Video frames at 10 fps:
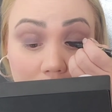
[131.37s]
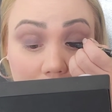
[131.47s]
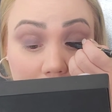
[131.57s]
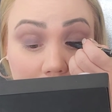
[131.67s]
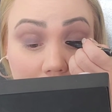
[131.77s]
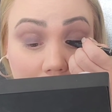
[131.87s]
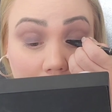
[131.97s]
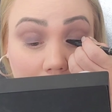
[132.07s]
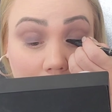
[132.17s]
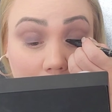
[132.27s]

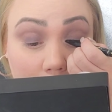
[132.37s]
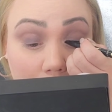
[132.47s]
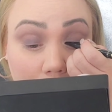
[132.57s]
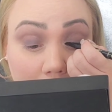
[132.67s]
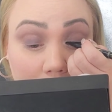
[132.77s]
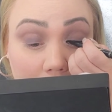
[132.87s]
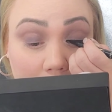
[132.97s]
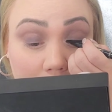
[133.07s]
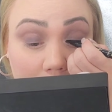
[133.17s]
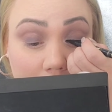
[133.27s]
some
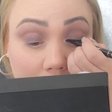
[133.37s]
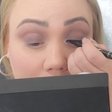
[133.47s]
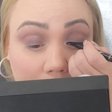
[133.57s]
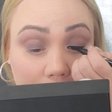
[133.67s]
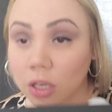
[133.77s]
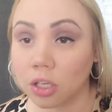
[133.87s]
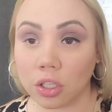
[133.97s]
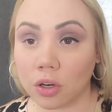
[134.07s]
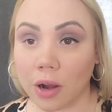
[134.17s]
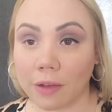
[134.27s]
spaces.
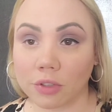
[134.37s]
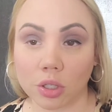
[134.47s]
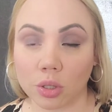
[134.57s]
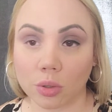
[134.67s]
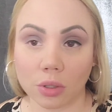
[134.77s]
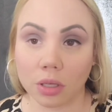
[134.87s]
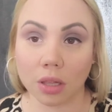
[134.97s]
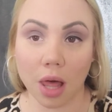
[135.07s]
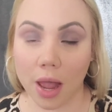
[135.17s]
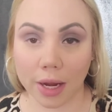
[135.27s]
You don't have to do the
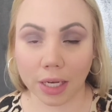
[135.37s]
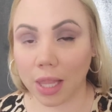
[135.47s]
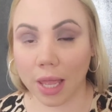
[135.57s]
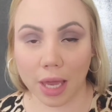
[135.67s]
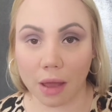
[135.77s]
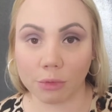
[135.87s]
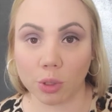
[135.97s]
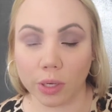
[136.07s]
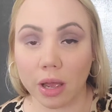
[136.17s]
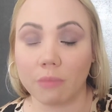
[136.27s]
line like I'm
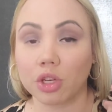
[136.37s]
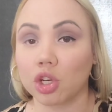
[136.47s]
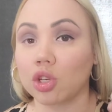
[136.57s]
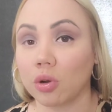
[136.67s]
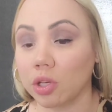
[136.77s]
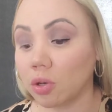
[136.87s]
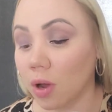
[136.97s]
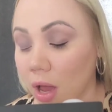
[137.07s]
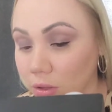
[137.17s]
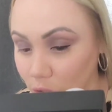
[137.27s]
doing it. I'm just showing you
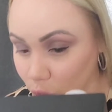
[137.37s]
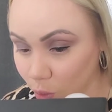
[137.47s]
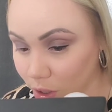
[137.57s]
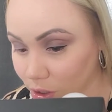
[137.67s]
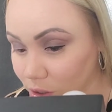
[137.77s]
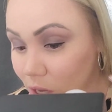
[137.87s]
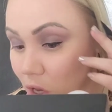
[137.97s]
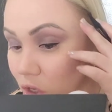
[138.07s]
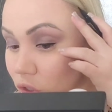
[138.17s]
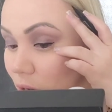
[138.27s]
how this works.
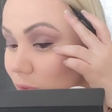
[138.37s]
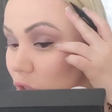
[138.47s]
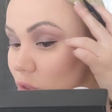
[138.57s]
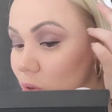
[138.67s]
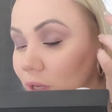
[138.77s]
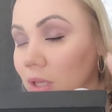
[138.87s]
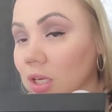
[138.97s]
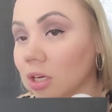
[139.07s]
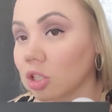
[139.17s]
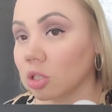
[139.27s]
So I'm just quickly
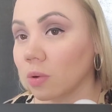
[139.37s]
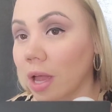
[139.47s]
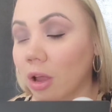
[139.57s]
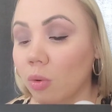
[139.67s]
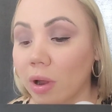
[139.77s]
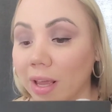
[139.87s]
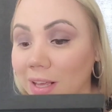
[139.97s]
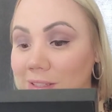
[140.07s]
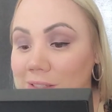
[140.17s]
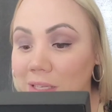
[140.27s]
gonna do a wing
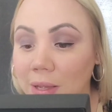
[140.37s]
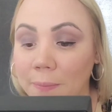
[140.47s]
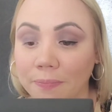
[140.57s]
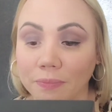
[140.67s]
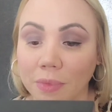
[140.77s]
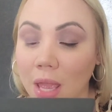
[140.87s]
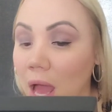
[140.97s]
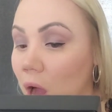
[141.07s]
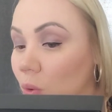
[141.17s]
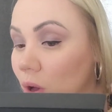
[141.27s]
and see
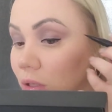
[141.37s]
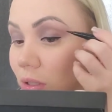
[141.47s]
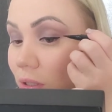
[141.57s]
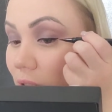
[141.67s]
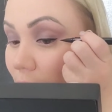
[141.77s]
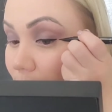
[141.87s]
how well does it